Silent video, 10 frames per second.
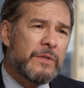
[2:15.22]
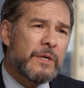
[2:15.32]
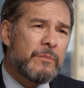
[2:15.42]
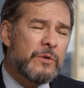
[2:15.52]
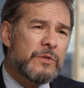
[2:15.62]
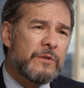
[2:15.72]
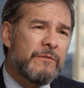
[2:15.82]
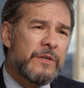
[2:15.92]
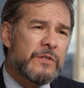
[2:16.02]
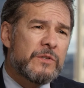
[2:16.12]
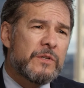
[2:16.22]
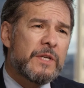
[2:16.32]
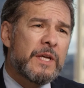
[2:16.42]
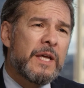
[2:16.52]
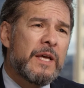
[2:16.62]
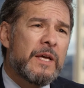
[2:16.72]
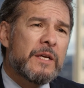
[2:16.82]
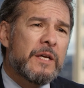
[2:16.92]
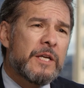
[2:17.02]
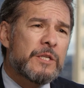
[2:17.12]
the commercial division
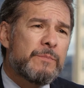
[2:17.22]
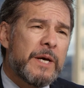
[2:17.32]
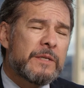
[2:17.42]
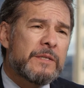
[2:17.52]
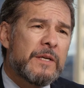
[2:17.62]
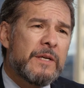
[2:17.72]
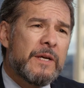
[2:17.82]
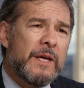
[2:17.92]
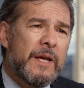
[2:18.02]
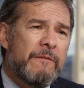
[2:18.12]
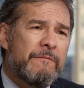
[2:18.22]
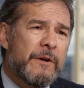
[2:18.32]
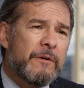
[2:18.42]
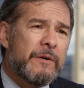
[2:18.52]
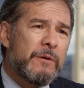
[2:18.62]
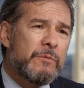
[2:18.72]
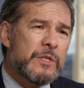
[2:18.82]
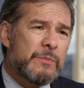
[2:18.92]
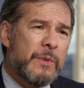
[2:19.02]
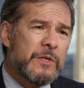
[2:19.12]
can expect a very
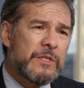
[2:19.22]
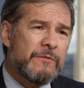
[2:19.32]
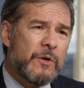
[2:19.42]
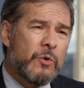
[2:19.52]
responsive